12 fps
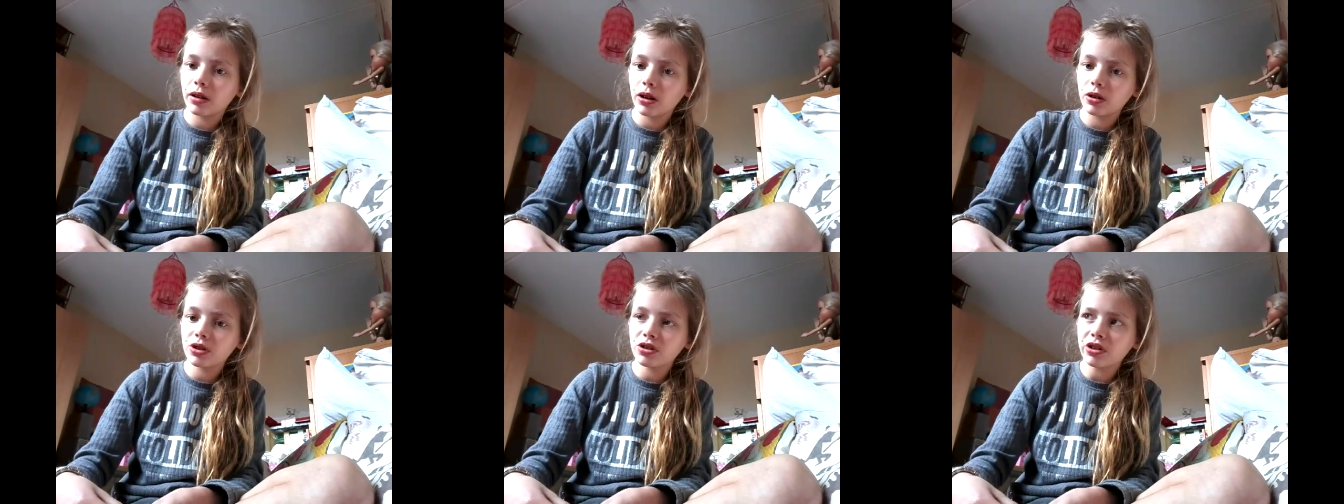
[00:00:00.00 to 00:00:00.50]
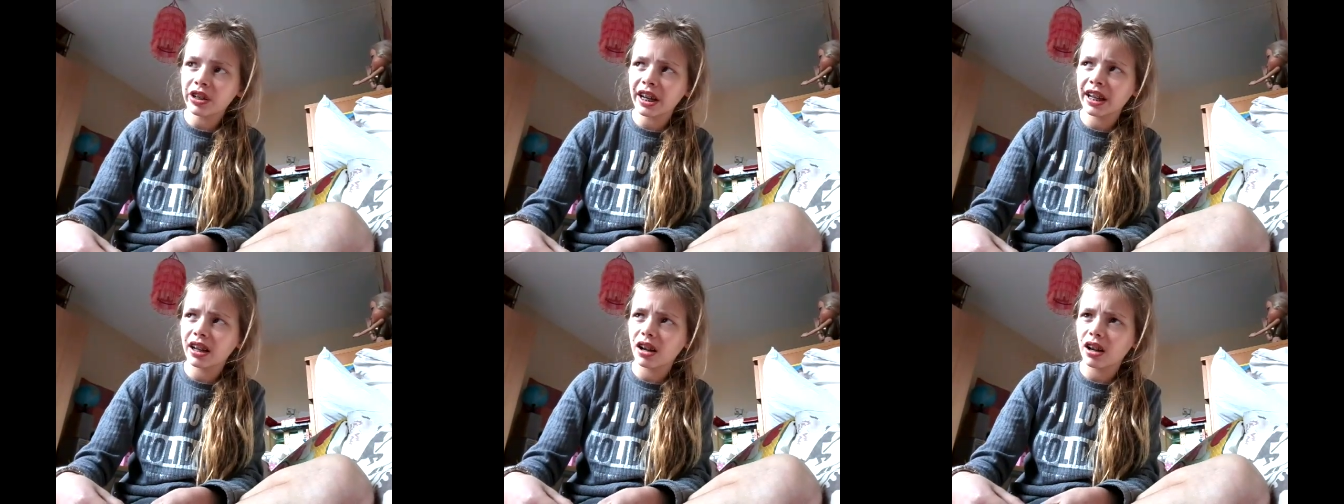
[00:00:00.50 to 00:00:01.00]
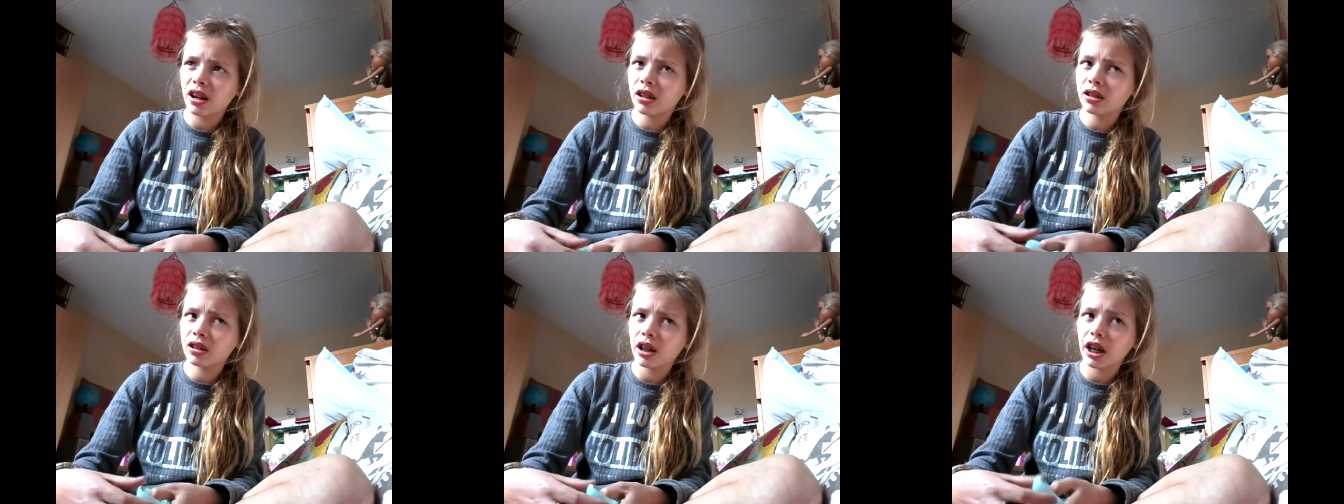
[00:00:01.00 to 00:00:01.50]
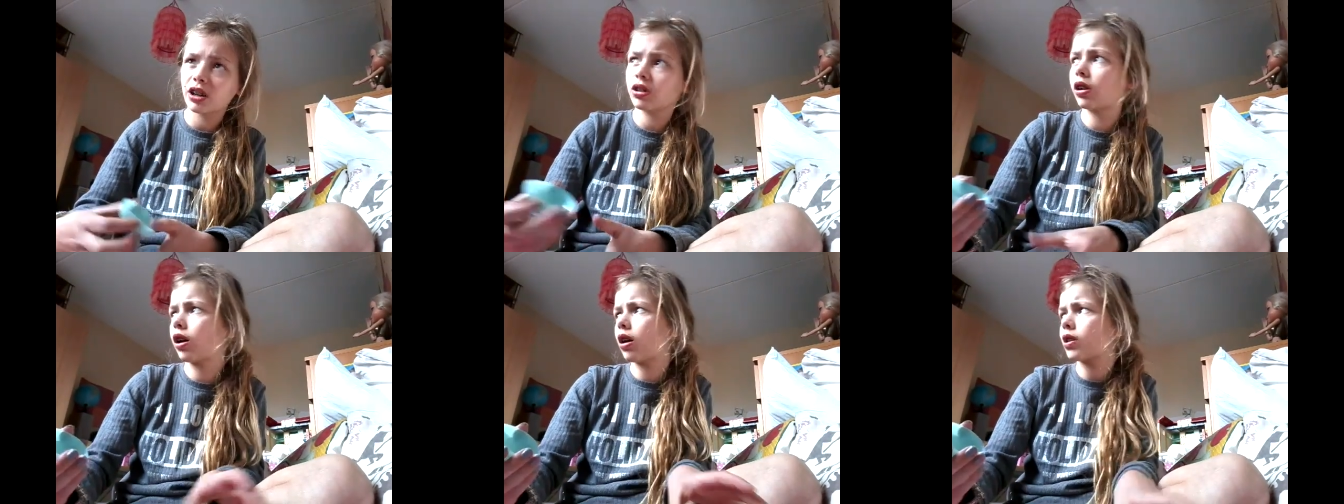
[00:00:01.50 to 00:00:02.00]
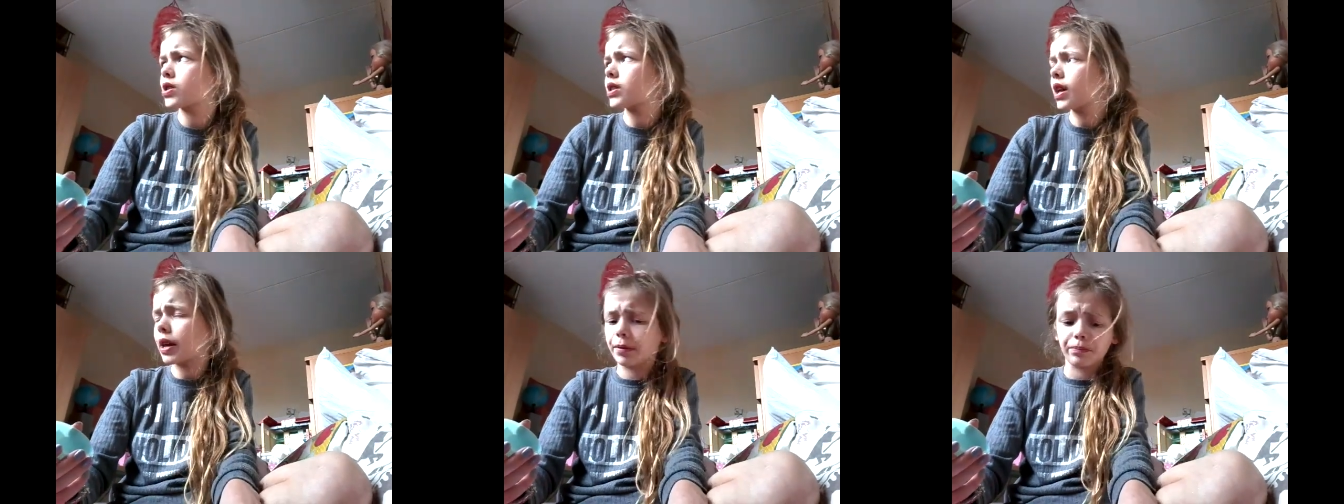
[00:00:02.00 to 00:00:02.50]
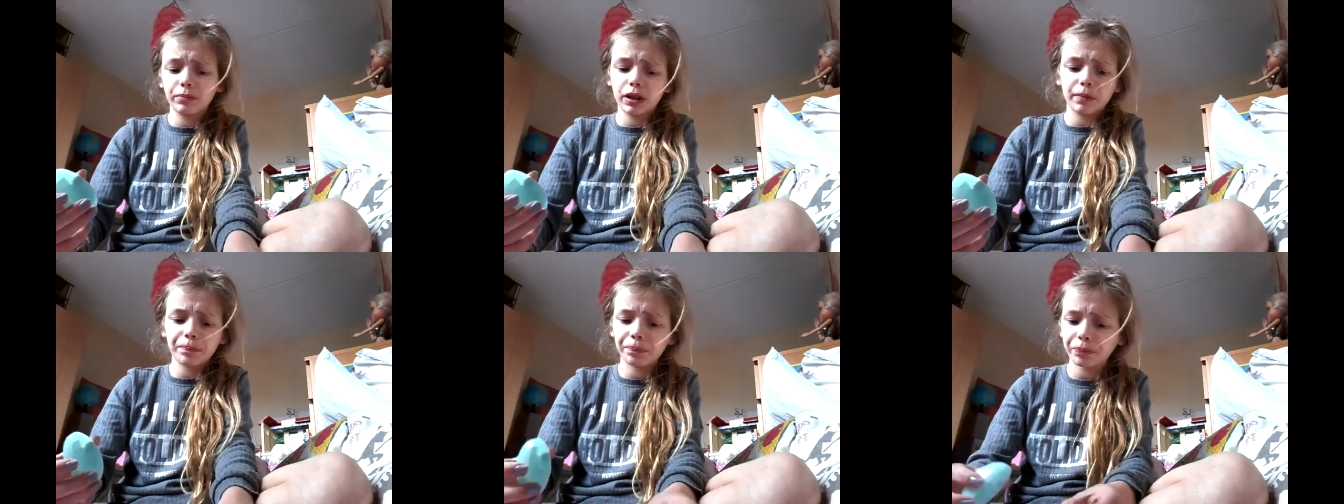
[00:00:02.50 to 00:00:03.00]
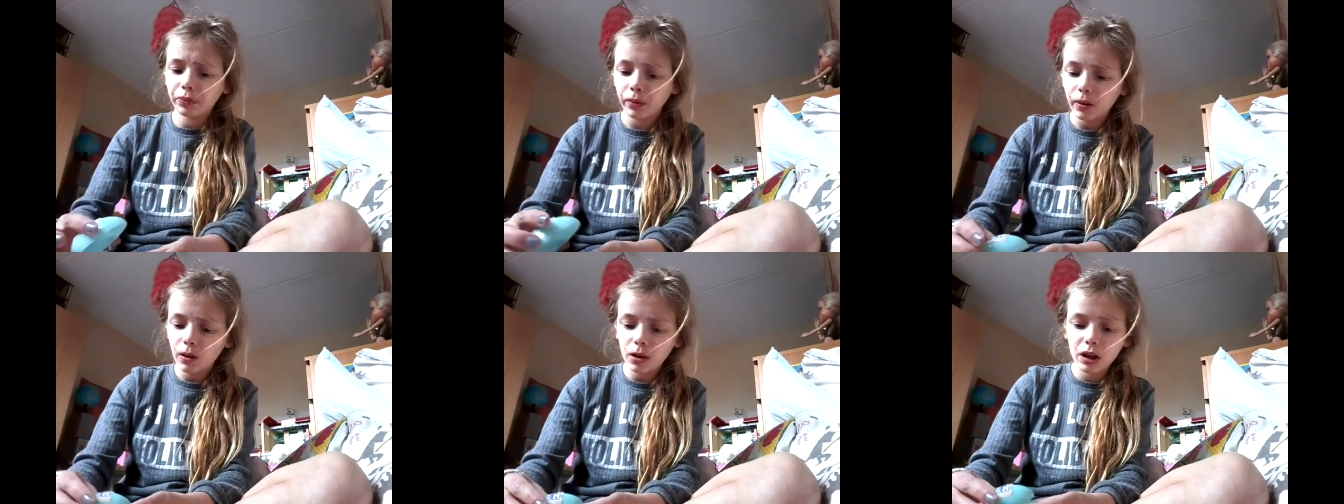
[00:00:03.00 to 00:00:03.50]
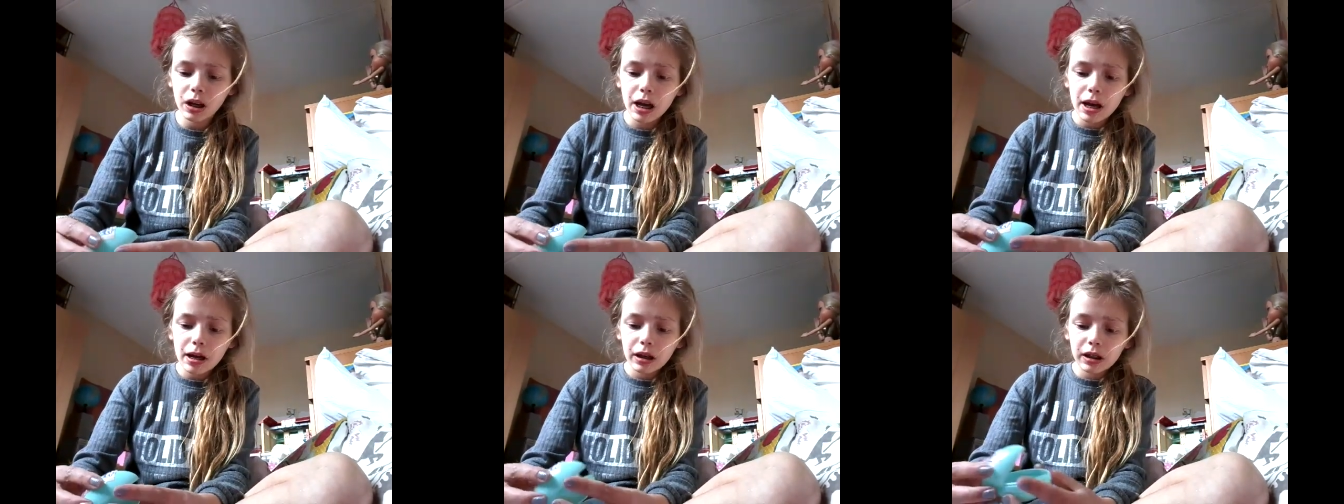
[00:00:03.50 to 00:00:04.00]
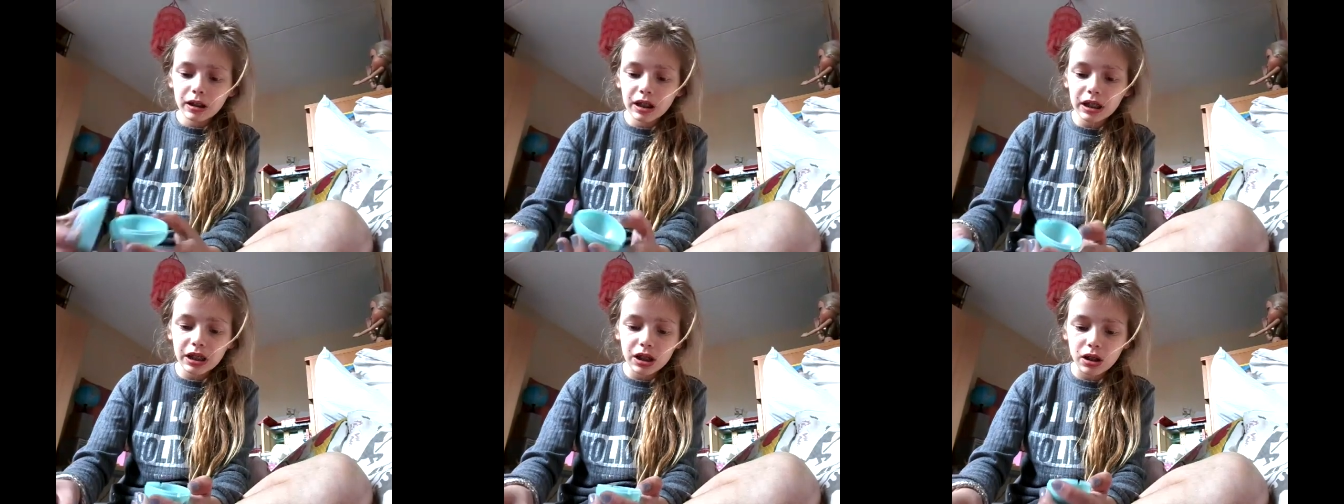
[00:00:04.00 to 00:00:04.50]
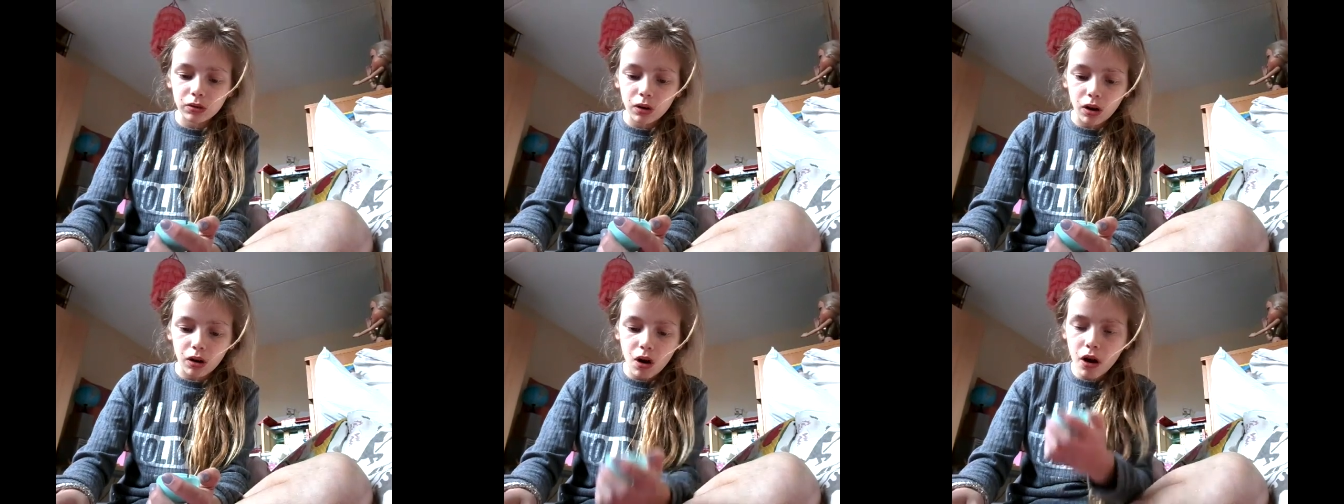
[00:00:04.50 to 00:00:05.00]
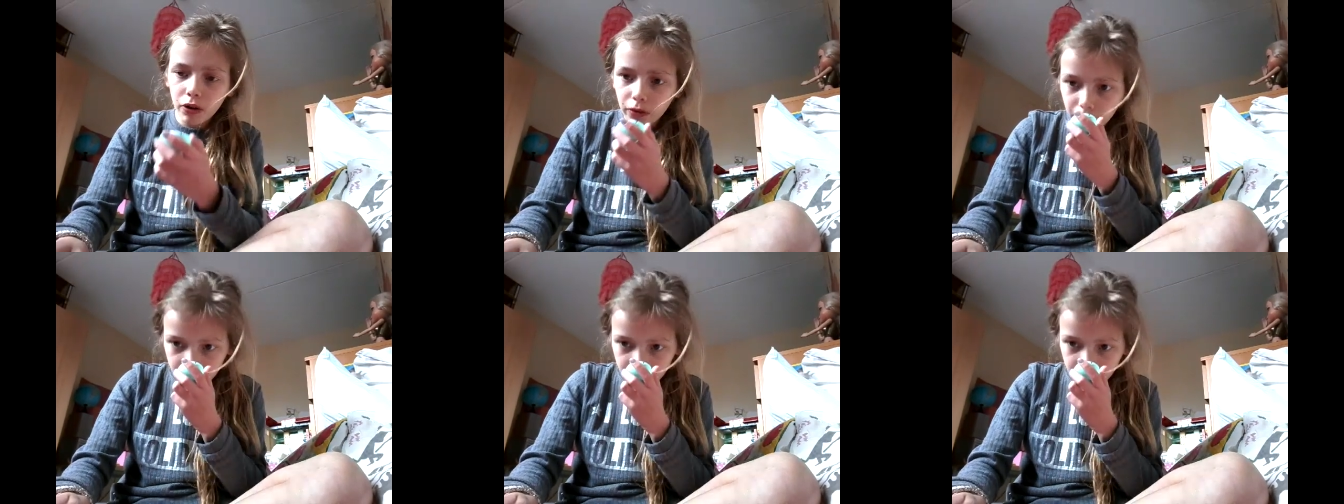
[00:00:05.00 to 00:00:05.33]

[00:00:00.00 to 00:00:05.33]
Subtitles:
I don't know how to say it, but this is so old.